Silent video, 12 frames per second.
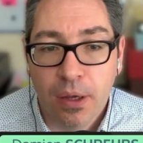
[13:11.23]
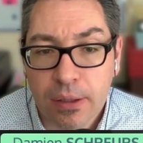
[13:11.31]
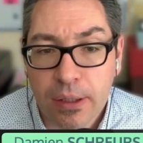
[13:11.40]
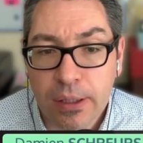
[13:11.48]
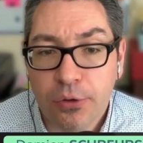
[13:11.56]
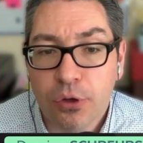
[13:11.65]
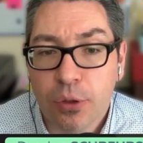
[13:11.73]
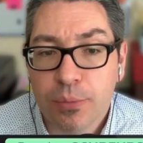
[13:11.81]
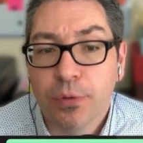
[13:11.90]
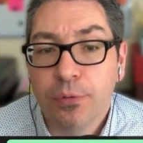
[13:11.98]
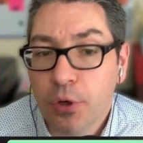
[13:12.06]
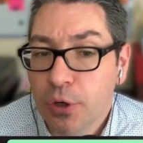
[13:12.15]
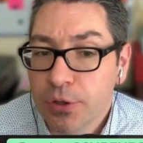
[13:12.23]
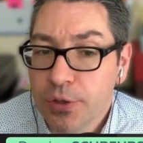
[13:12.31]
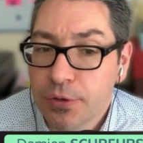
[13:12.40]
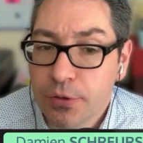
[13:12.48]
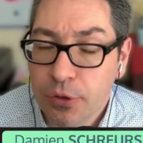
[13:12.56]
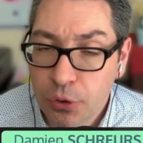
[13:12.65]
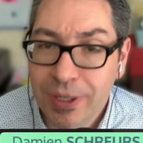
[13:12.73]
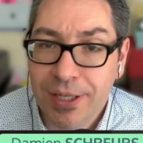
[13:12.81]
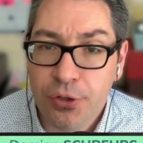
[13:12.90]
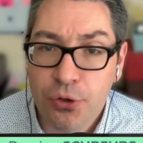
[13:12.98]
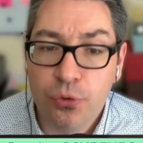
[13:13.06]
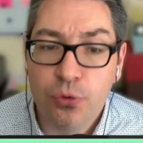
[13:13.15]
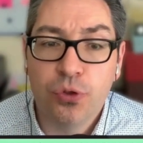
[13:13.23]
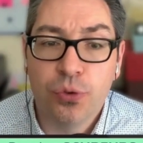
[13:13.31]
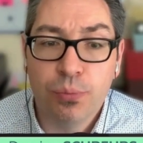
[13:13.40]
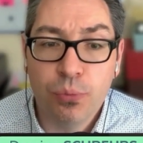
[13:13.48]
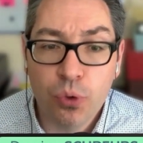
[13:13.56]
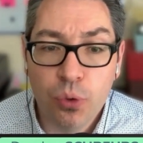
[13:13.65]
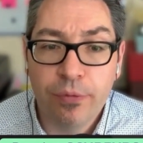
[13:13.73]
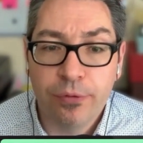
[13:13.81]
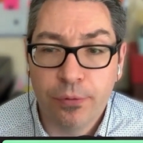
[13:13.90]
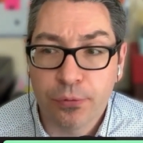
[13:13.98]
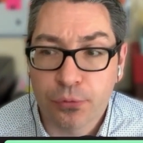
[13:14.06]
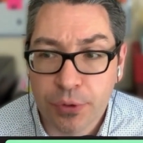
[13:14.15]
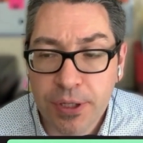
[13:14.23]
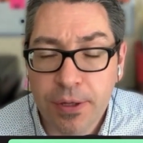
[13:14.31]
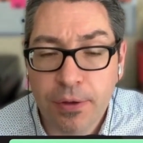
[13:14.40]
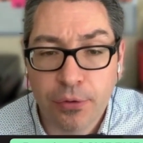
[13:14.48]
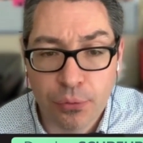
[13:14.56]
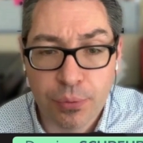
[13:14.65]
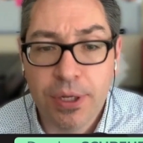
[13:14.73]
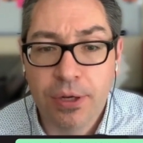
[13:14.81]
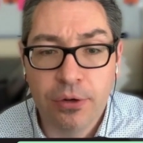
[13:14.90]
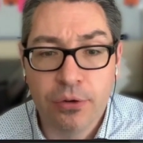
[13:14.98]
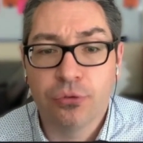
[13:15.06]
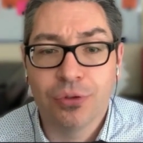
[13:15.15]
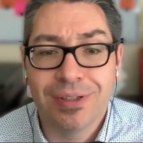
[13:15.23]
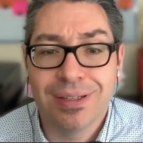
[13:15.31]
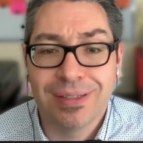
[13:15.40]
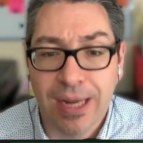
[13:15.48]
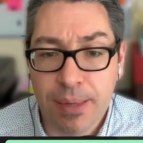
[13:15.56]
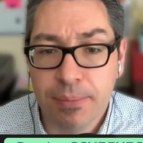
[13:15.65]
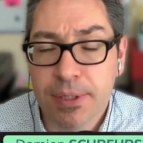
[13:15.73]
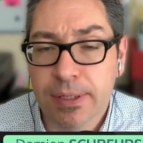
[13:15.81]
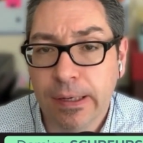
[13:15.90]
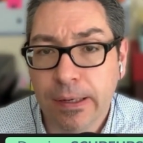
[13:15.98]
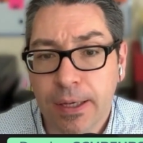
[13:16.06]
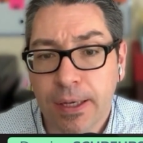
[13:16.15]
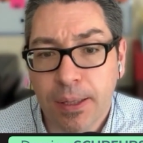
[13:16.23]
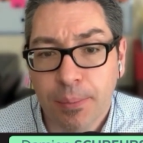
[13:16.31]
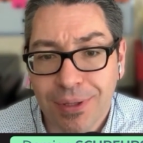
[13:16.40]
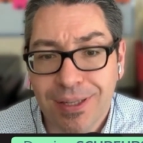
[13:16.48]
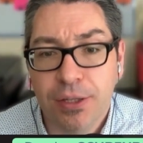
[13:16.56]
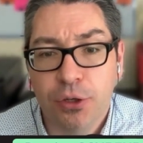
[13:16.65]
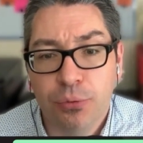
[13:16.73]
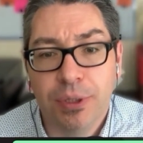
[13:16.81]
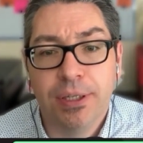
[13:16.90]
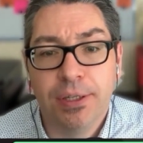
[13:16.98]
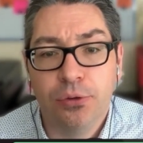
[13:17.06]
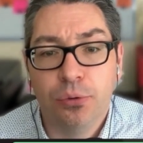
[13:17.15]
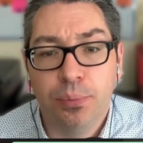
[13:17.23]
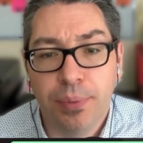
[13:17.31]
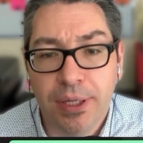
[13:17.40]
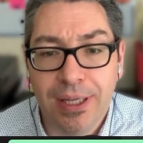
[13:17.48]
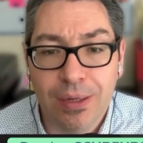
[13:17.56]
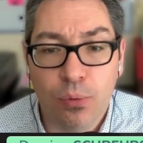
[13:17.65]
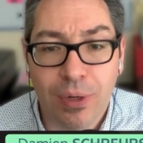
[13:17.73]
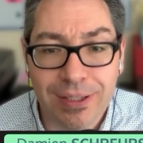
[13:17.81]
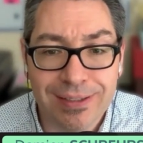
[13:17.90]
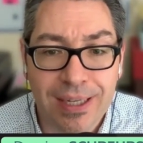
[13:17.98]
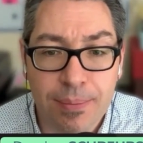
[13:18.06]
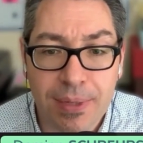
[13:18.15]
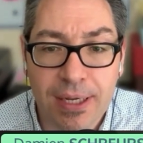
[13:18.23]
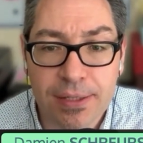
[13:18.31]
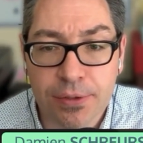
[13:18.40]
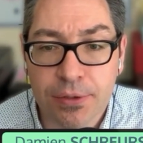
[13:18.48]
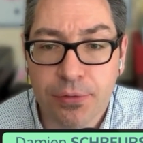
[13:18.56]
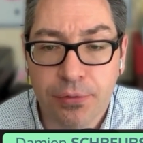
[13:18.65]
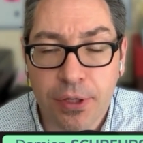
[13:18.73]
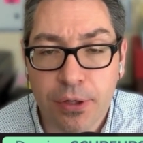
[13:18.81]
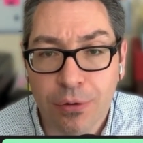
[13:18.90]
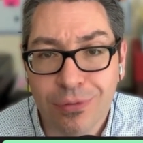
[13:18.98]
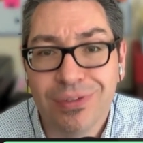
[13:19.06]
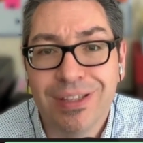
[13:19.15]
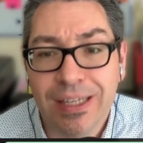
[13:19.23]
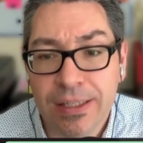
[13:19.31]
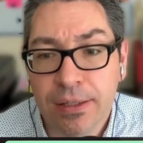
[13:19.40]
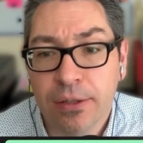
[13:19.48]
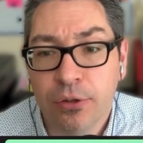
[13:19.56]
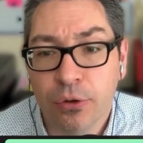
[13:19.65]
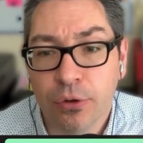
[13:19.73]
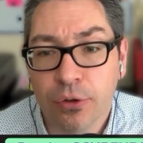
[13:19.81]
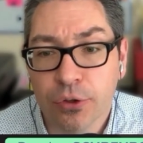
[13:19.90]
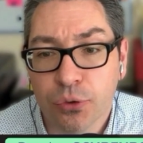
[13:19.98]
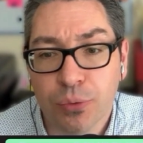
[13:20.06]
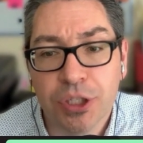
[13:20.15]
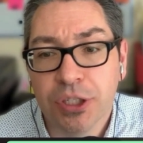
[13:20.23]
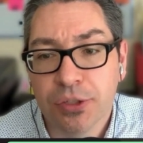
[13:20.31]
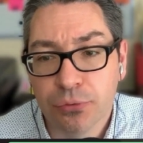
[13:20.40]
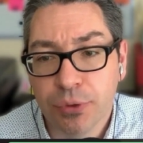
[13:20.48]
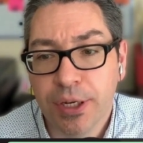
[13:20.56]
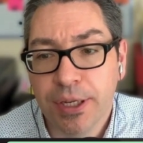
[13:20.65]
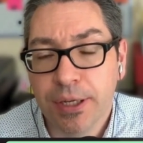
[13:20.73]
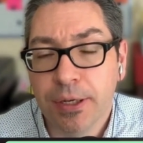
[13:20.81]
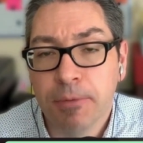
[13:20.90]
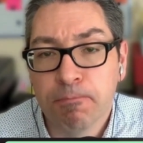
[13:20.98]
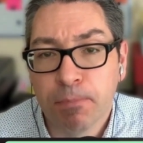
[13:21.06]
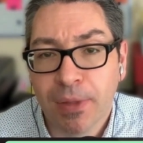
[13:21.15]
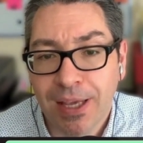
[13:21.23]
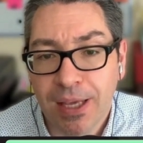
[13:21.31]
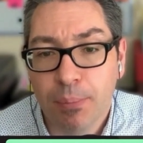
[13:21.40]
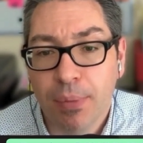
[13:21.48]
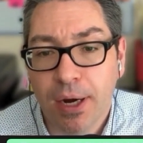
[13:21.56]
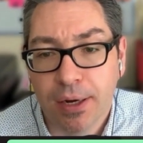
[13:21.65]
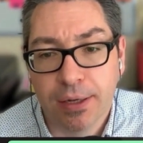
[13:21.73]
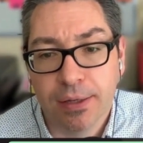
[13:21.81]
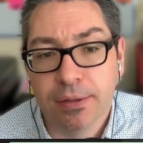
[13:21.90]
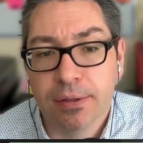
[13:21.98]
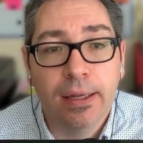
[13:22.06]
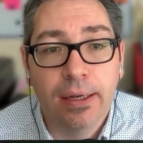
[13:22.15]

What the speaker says: In terms of cost, you can use Moom for free 300 times, but then you will need to pay a one-time license fee of $10, which is really a bargain.